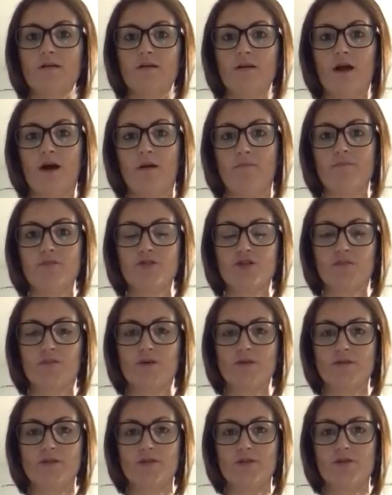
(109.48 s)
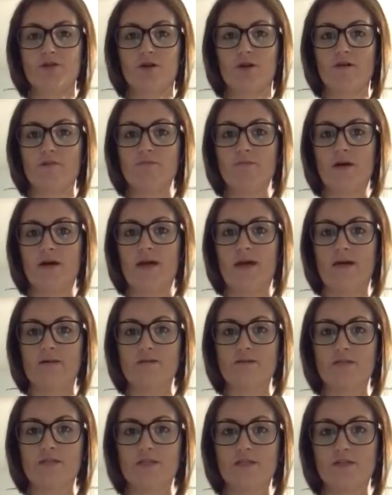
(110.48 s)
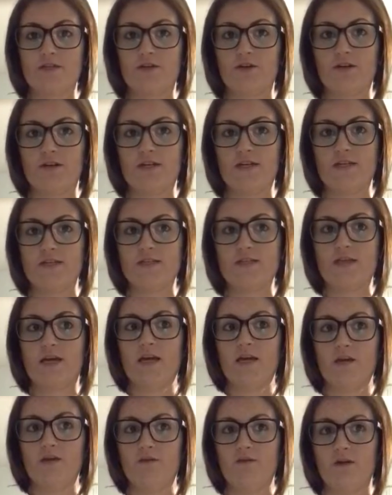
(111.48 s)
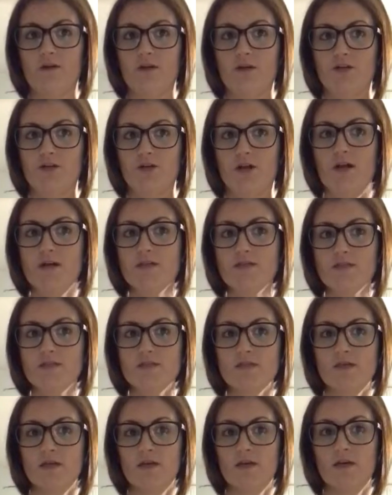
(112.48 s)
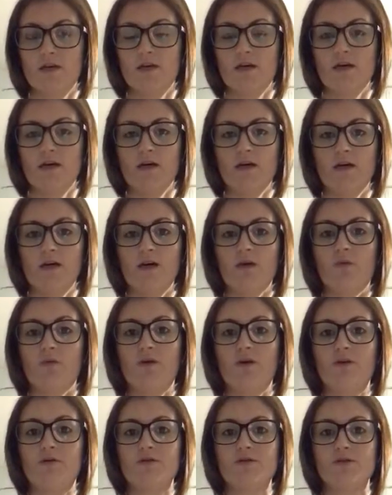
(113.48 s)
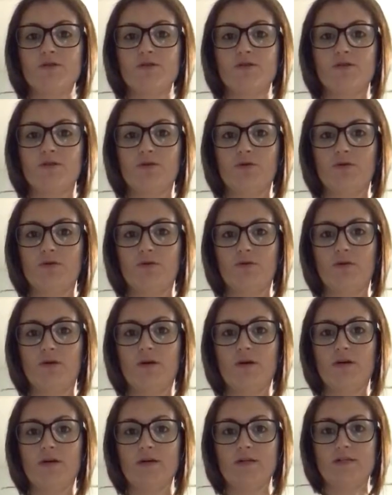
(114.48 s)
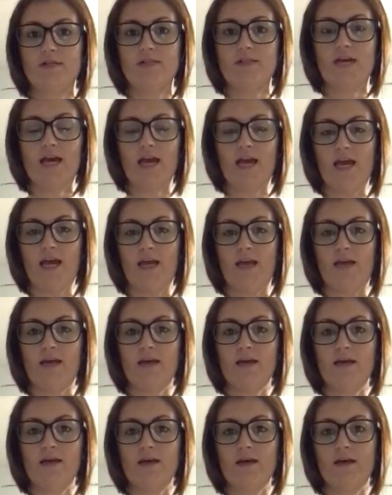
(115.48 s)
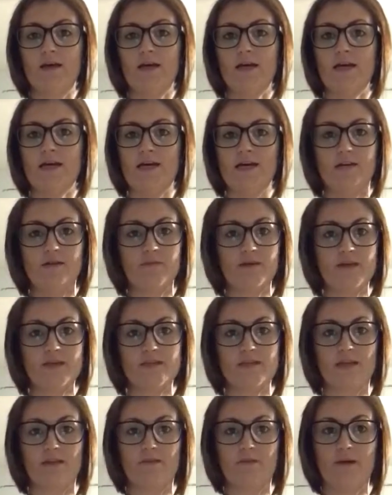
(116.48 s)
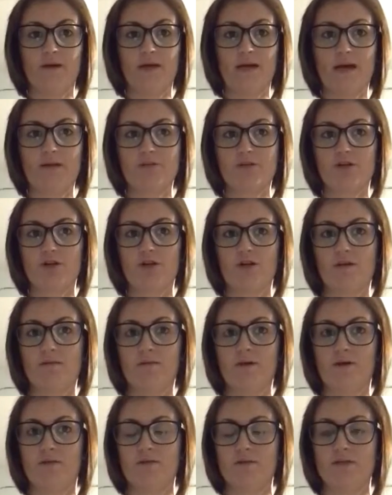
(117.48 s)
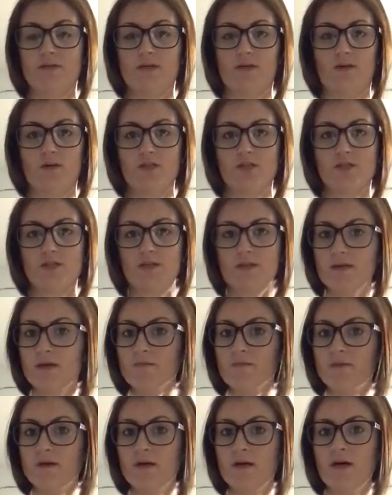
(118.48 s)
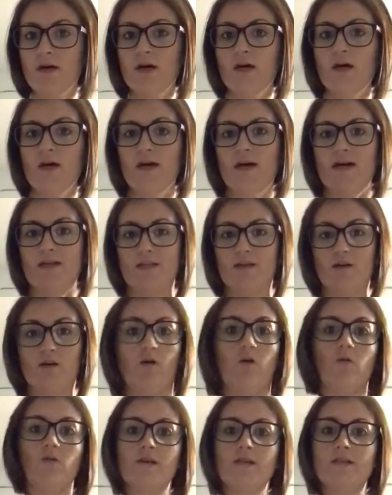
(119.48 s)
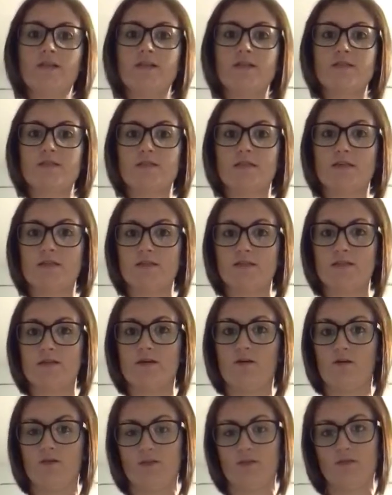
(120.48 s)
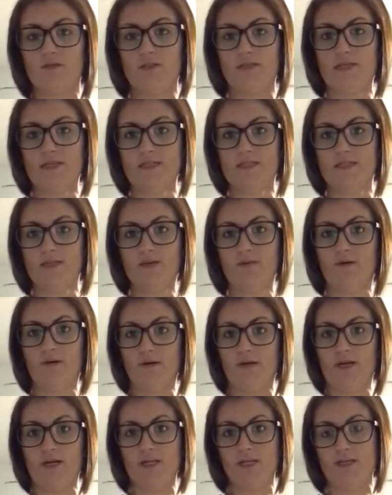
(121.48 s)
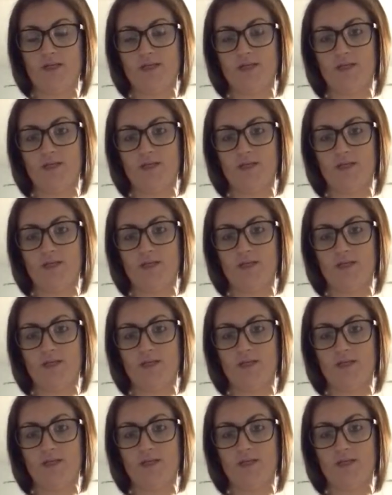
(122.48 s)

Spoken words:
Mr. President Trump announced this during his State Union address. We use it to detain enemies that have been captured and be able to question them. And the goal in this is ultimately to keep our nation